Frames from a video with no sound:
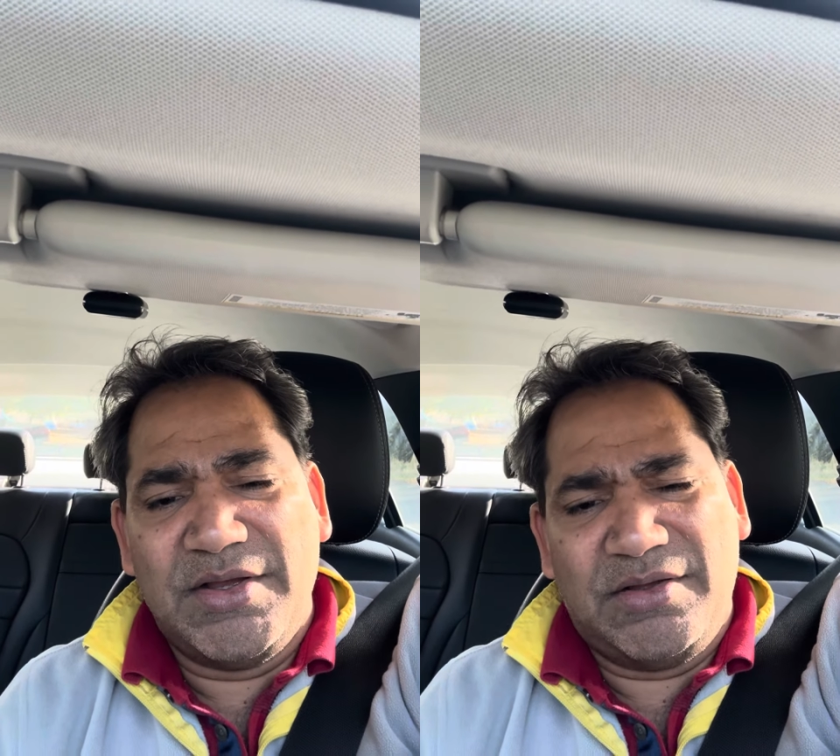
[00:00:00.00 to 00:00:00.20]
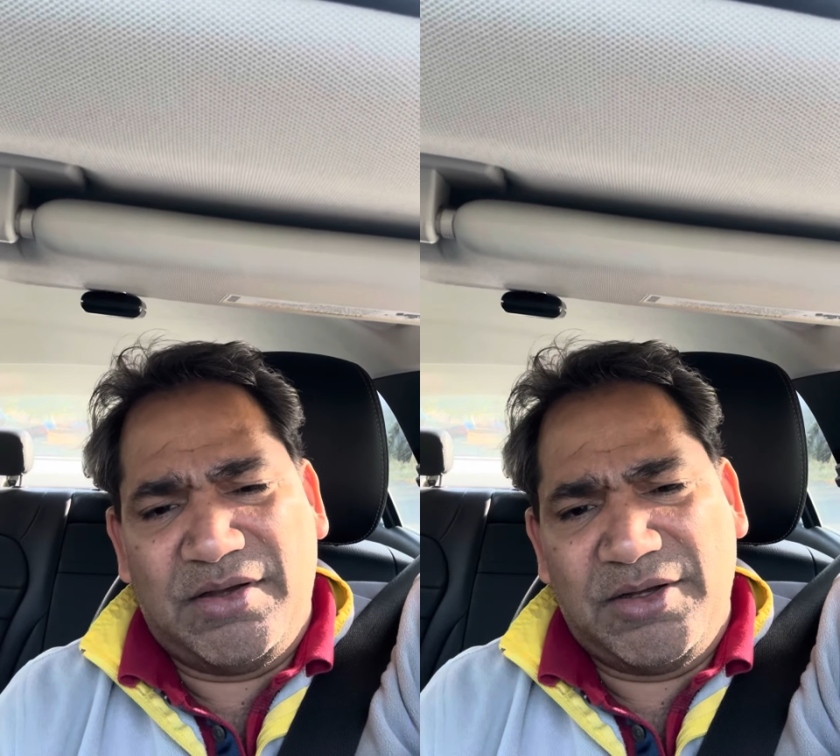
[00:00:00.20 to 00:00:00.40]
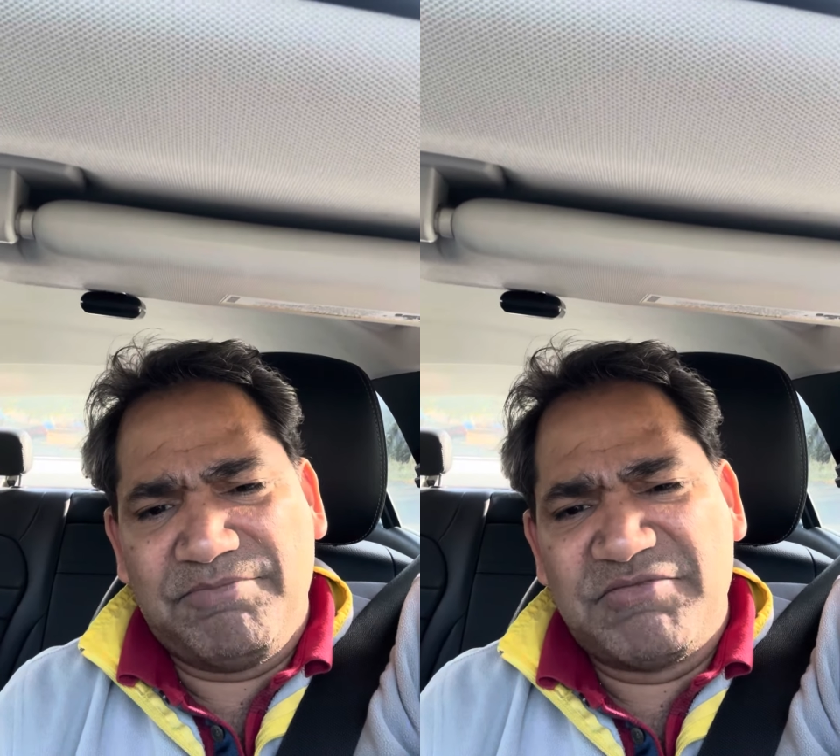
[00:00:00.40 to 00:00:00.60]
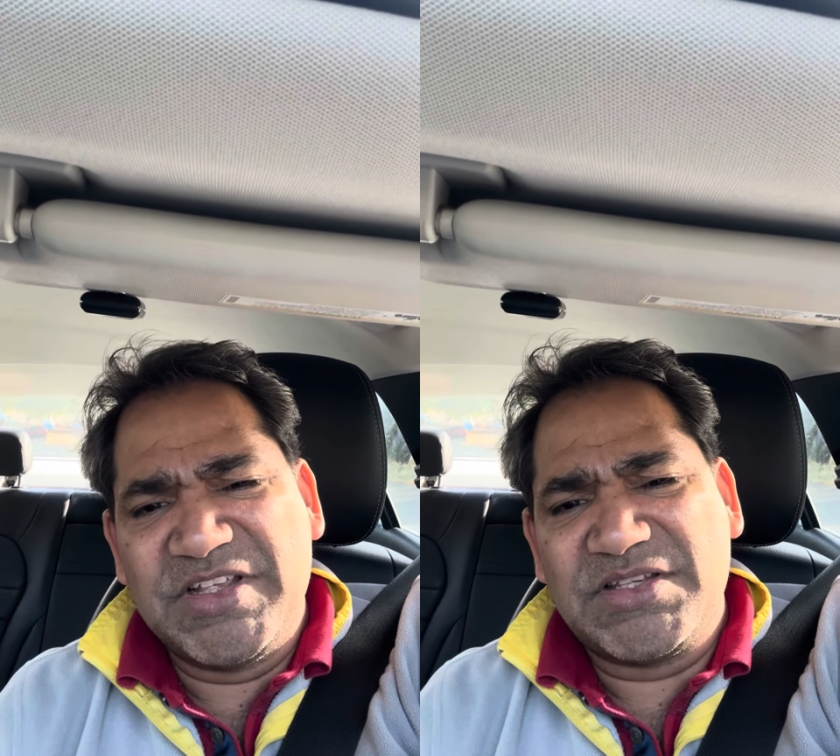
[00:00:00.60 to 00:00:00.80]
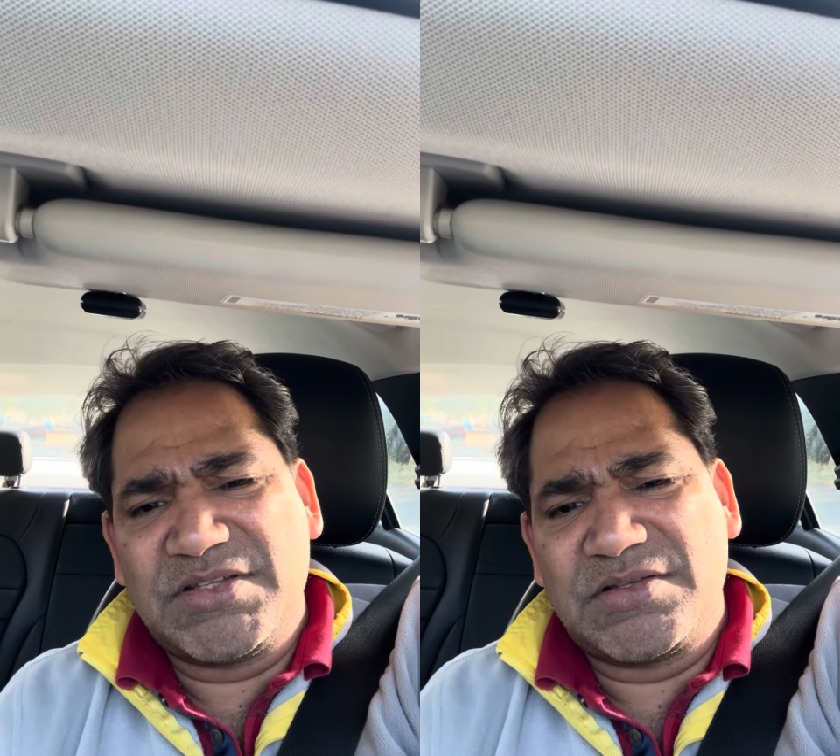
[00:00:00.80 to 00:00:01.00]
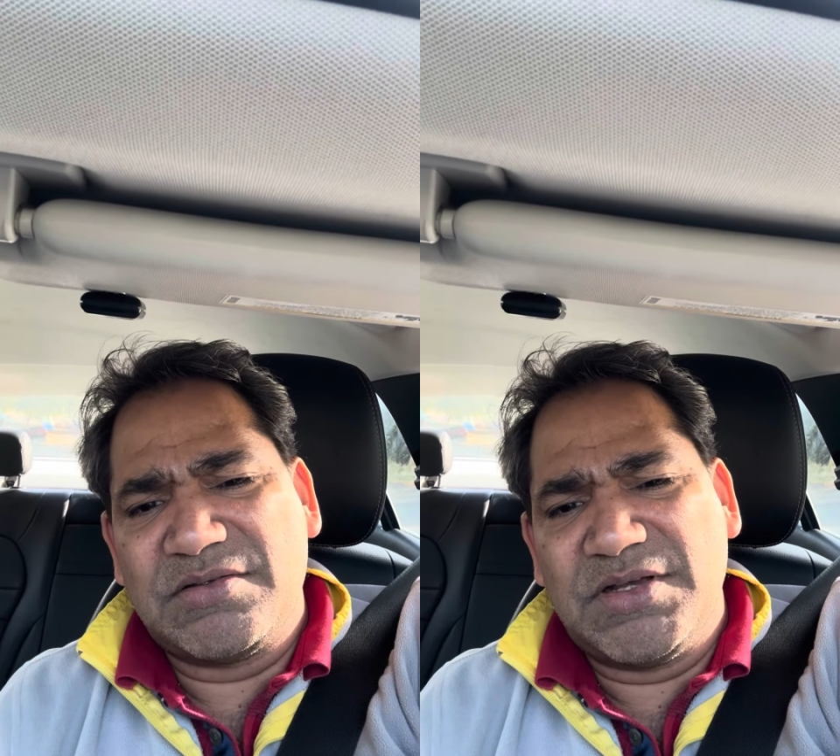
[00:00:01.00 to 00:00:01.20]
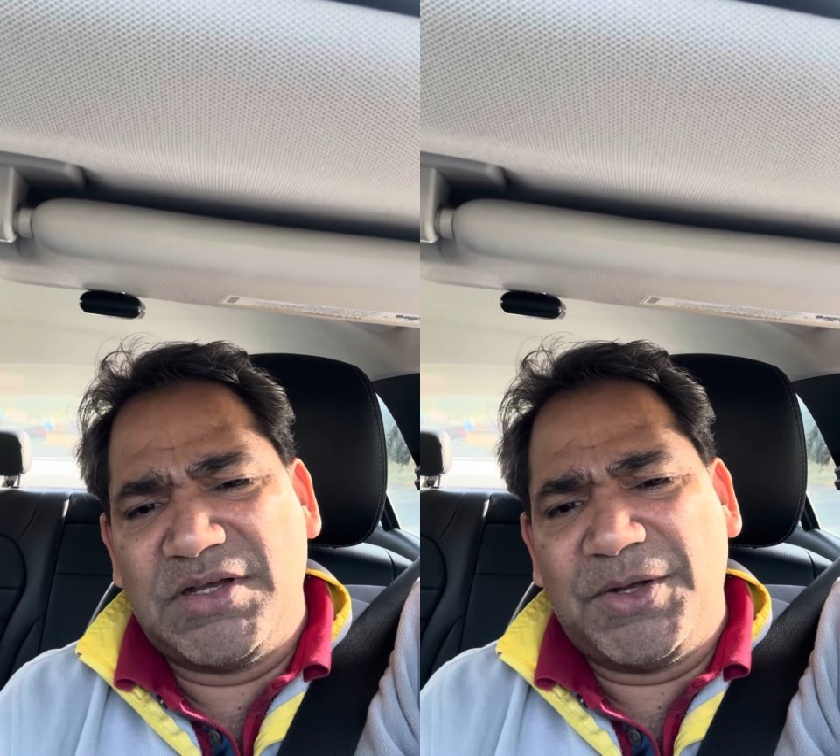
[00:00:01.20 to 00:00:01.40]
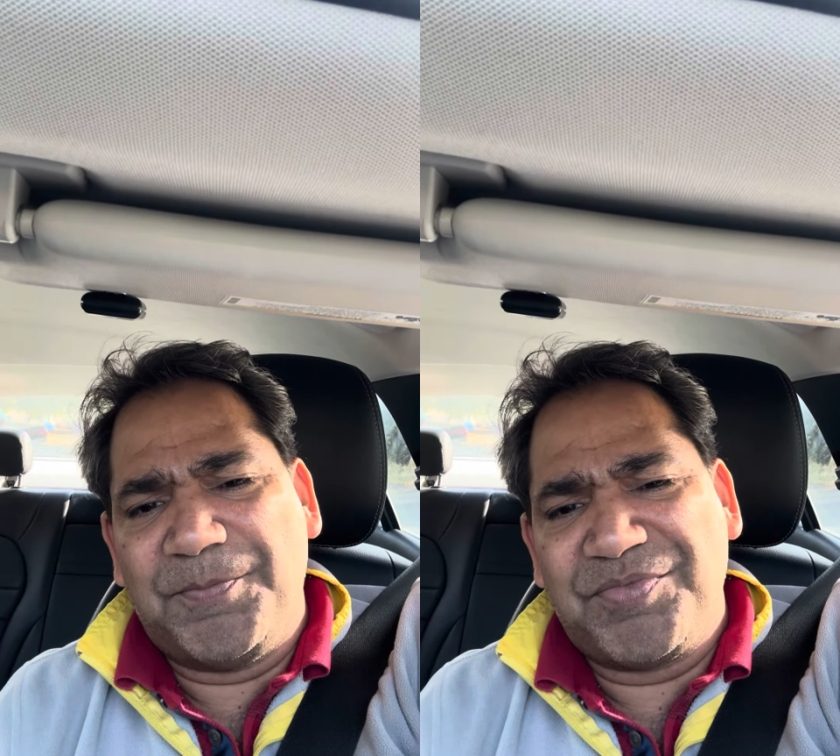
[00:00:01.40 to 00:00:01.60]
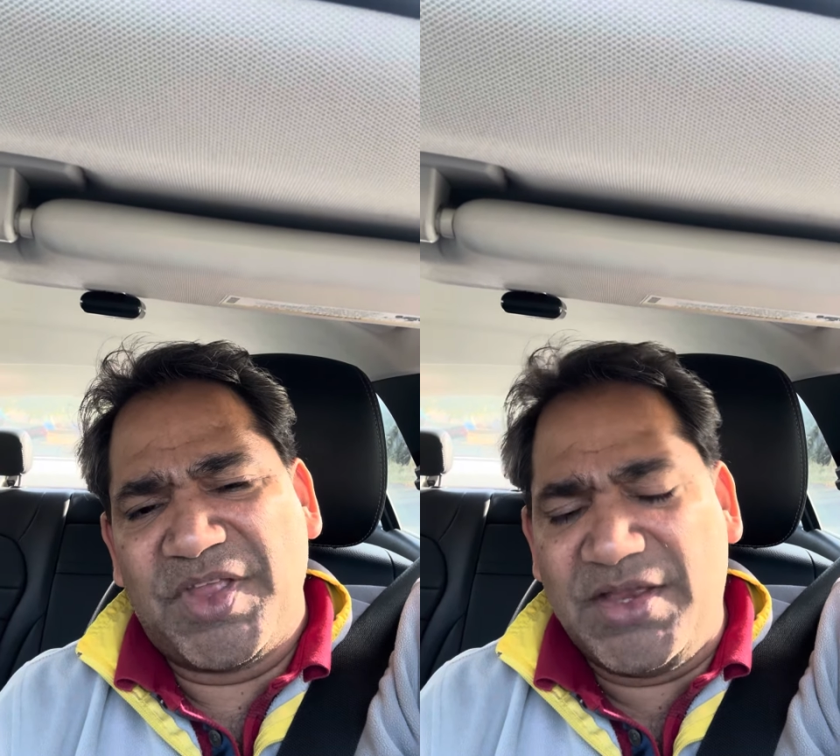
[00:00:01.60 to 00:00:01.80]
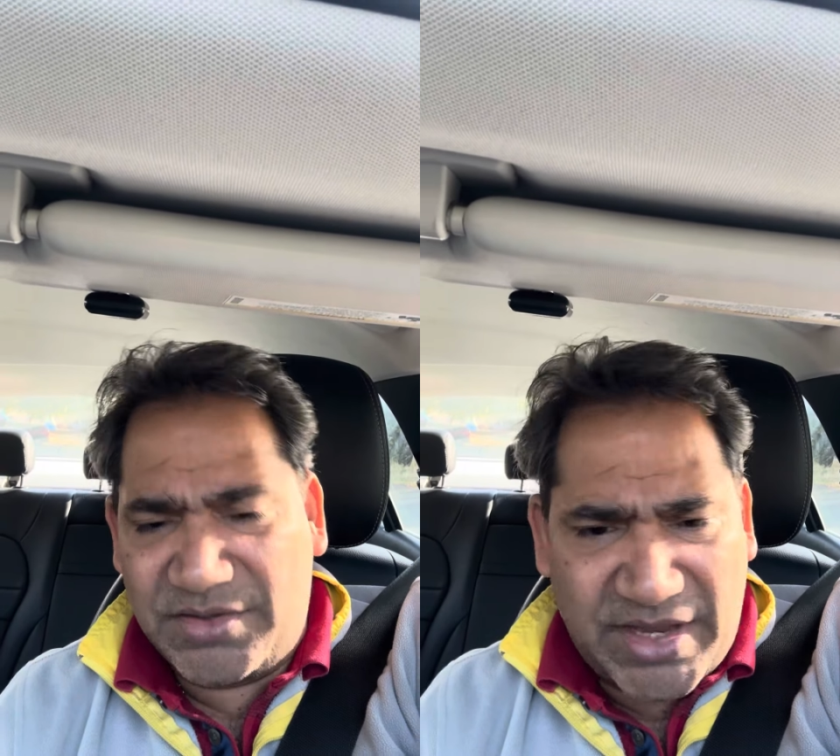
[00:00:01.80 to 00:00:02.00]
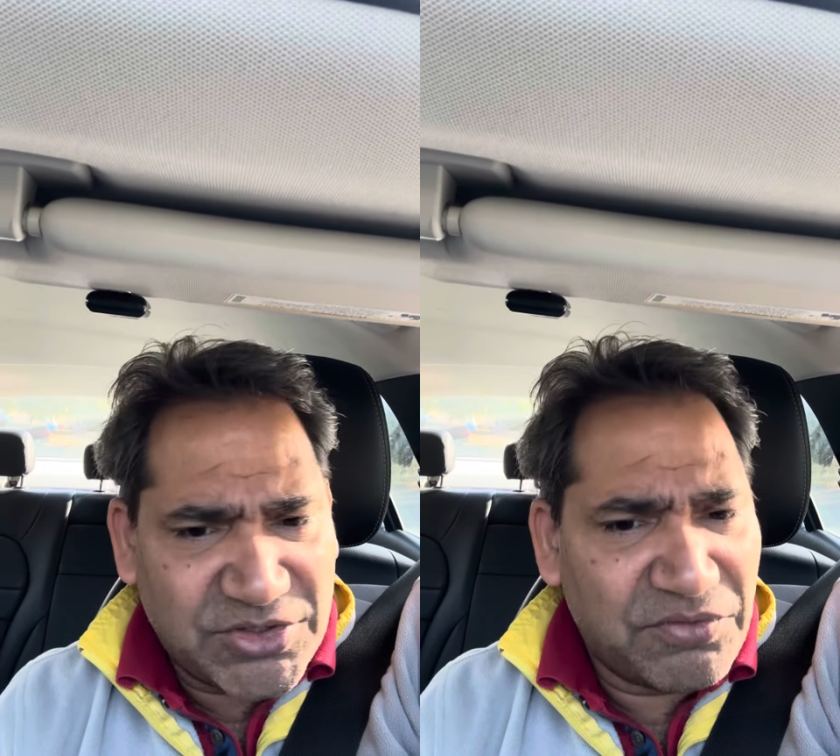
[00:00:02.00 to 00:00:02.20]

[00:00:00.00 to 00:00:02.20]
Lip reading: In case